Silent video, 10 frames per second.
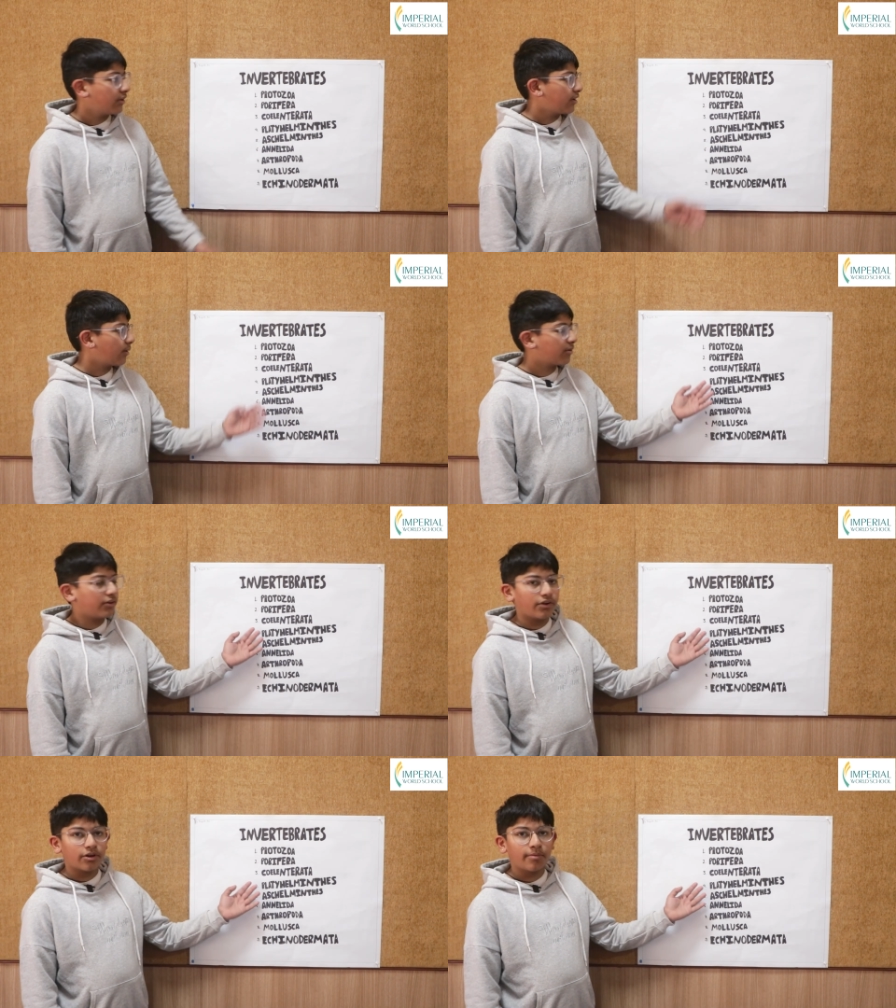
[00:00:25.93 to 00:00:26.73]
Now I'm going to
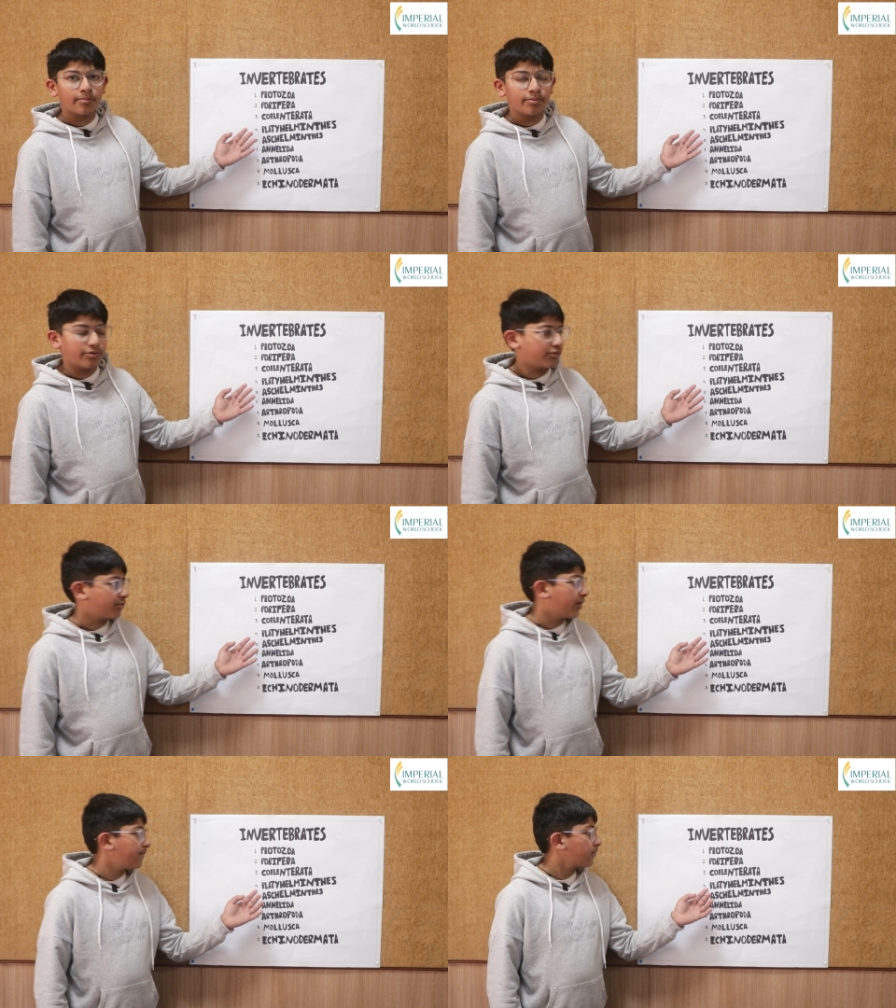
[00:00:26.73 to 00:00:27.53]
talk about
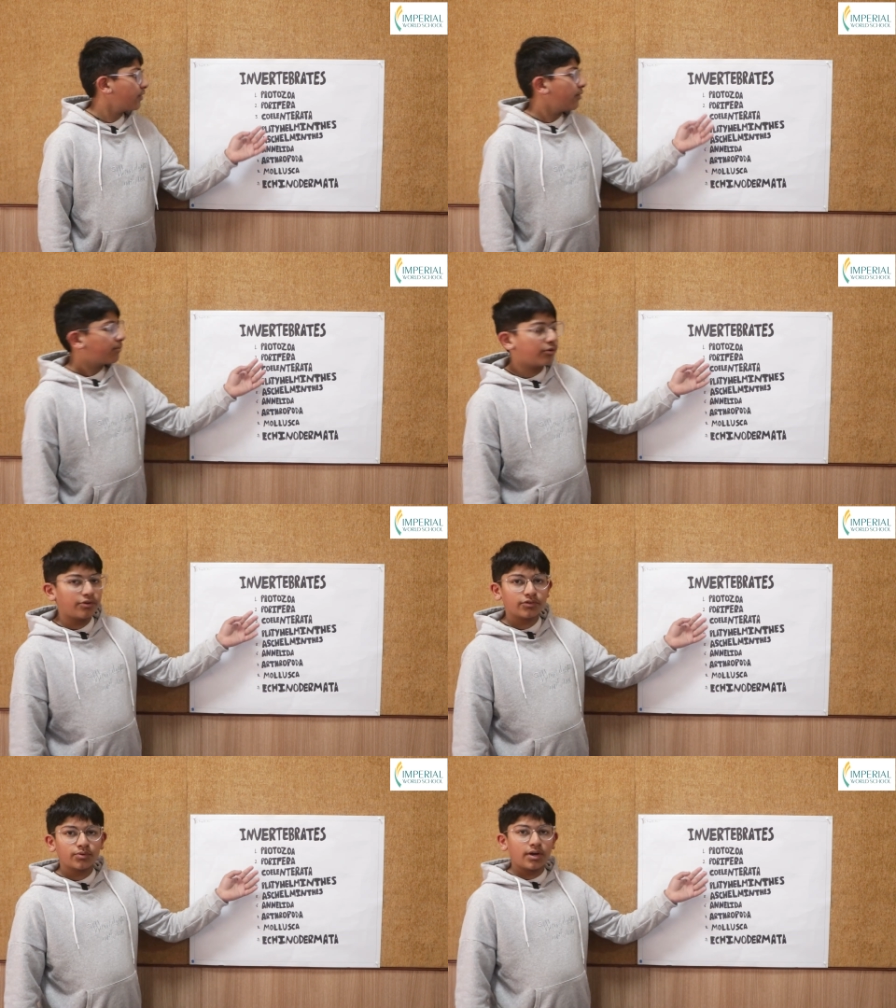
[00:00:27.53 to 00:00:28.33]
protozoa.
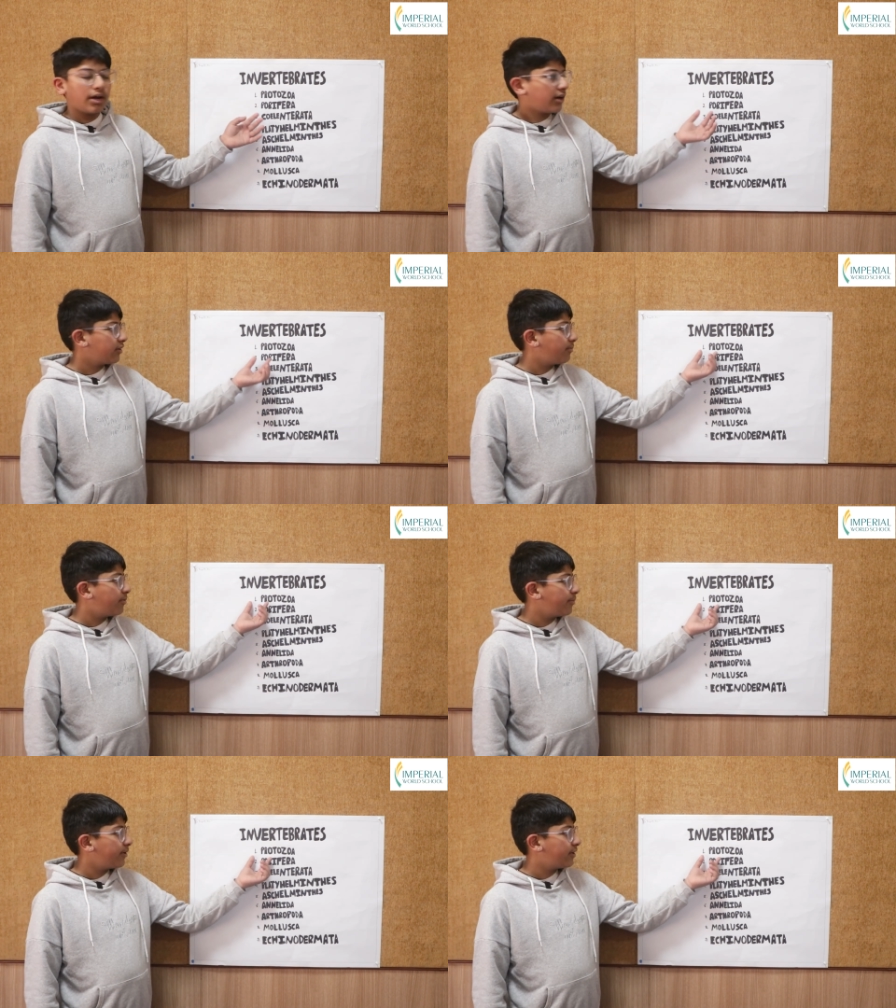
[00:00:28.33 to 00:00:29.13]
Protozoa are the
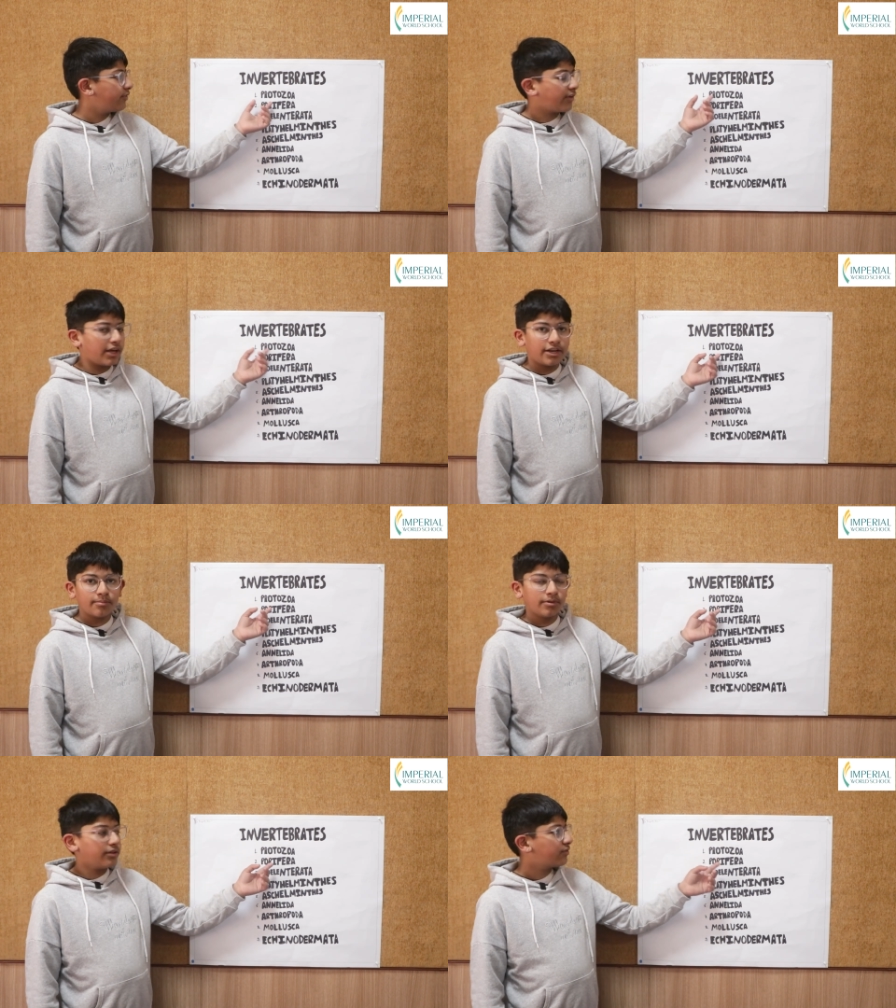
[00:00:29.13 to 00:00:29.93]
primitive
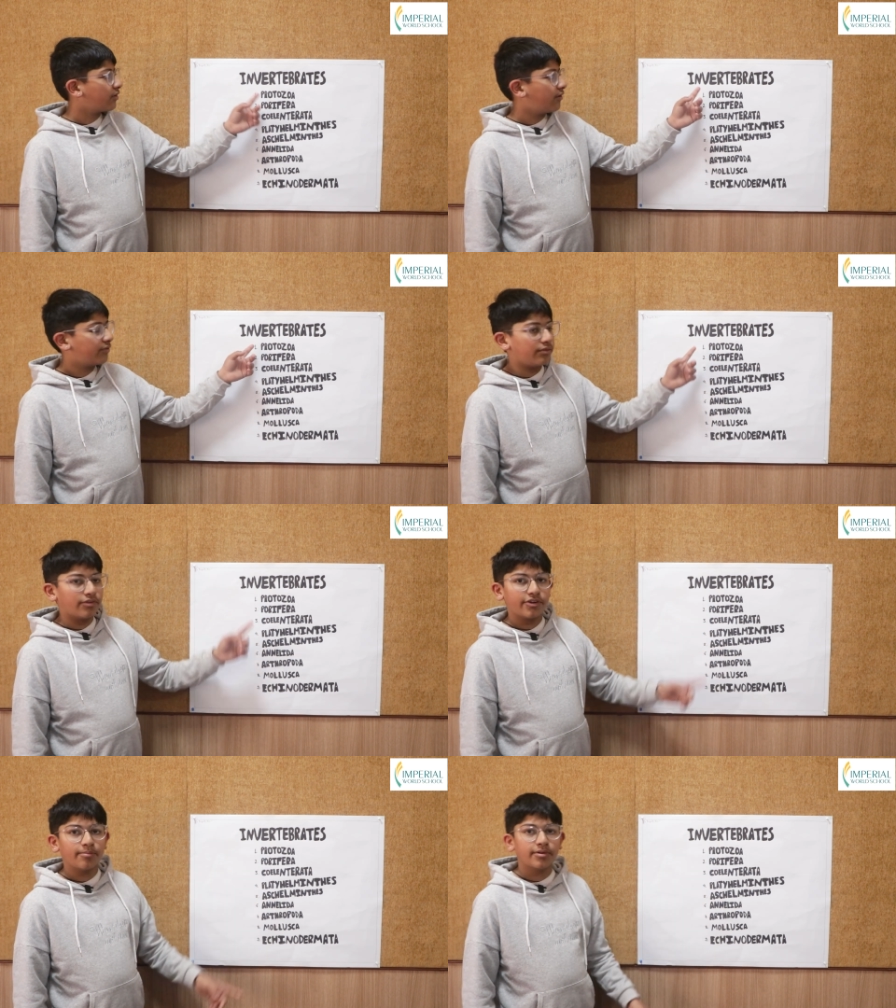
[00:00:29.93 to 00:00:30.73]
animals of
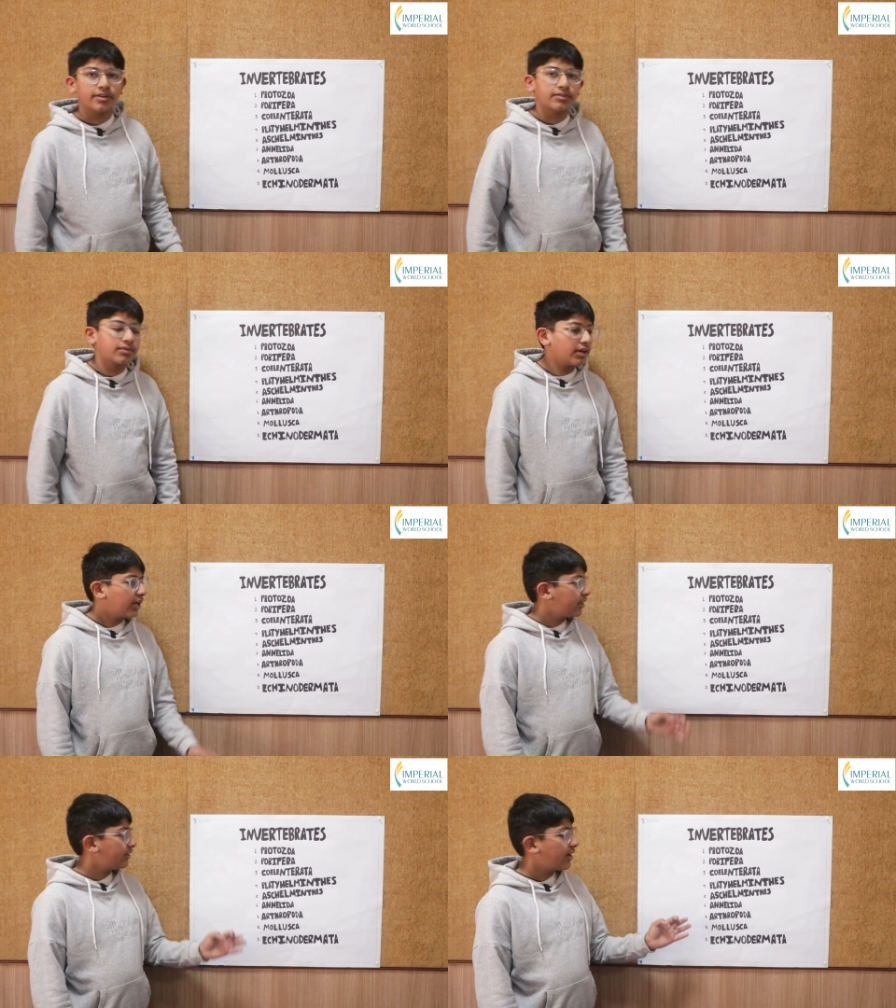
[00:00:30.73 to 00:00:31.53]
invertebrates.
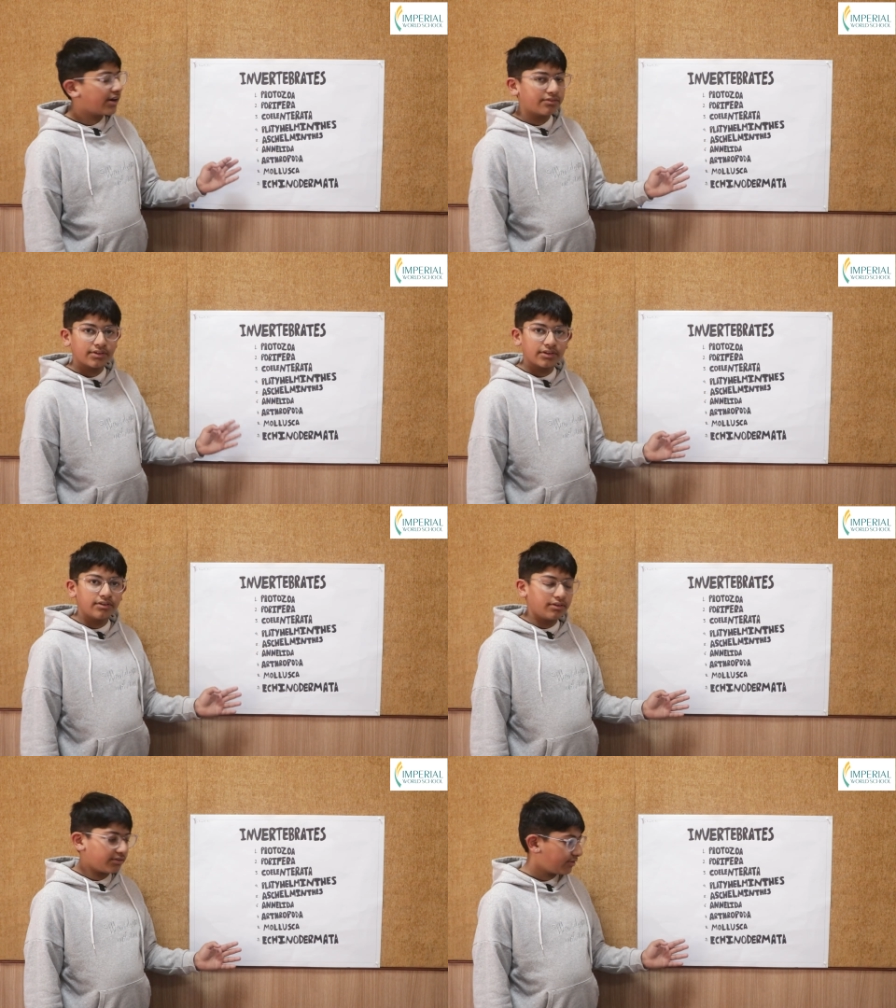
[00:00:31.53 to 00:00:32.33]
They are
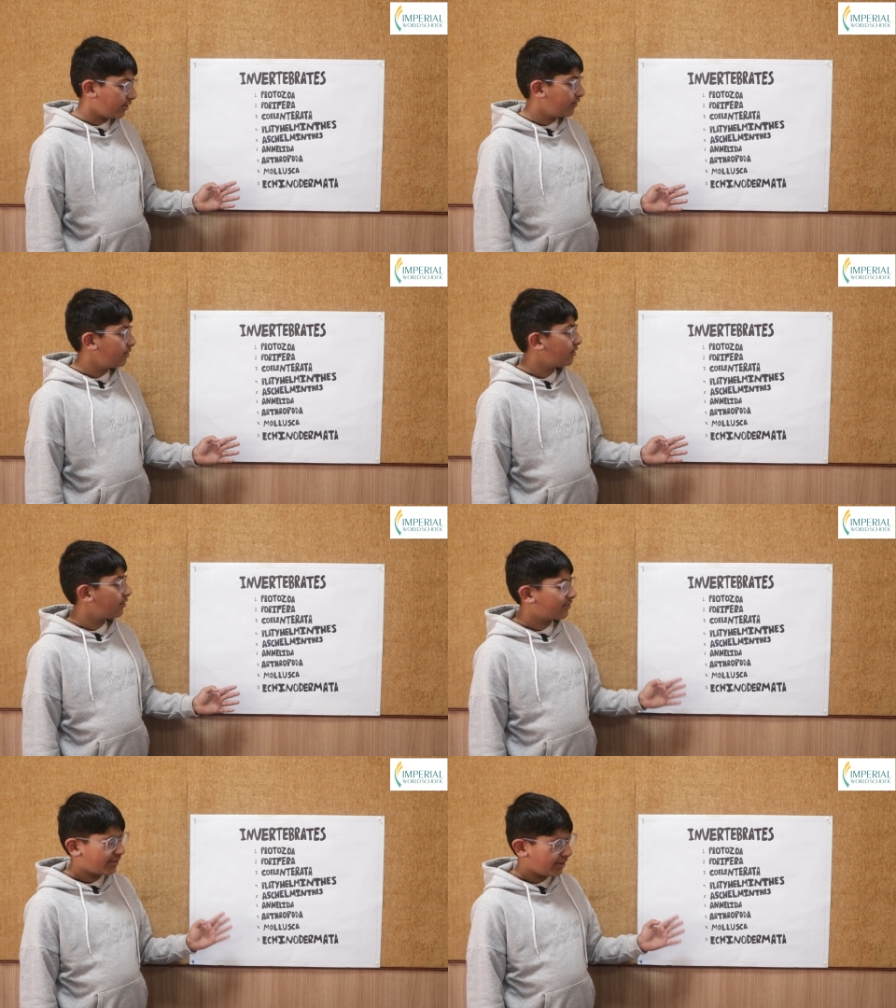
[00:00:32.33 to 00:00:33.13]
single
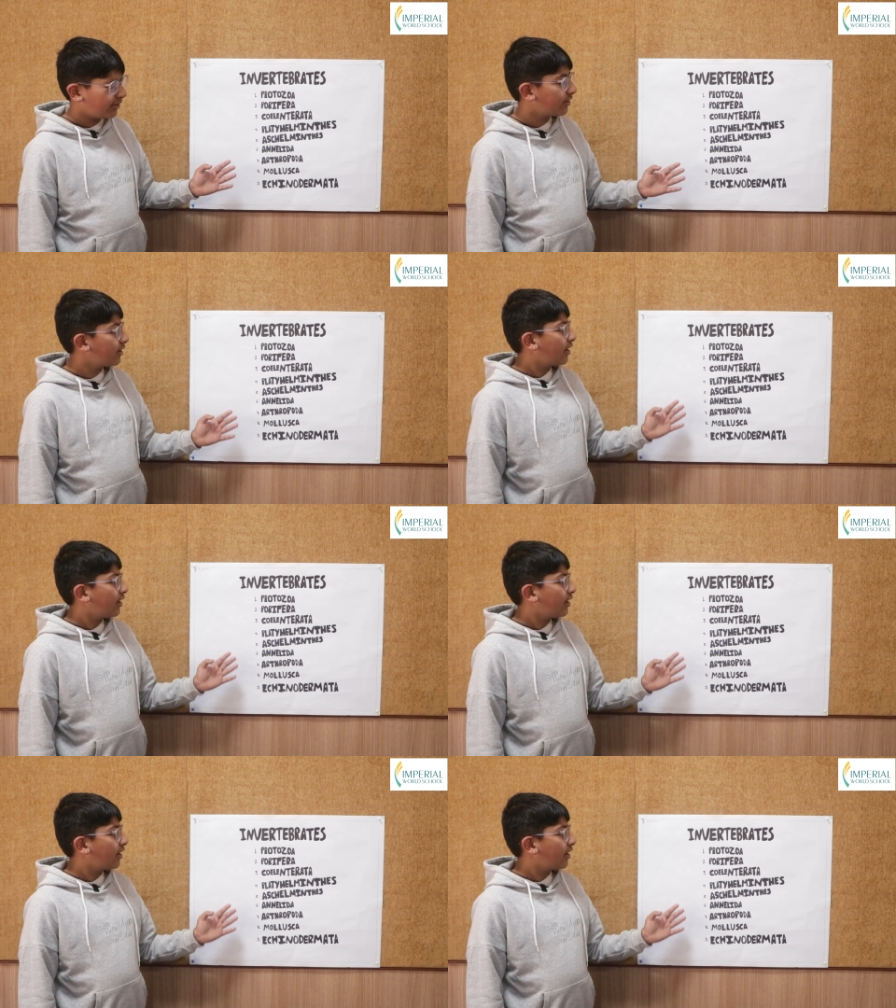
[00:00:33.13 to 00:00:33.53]
celled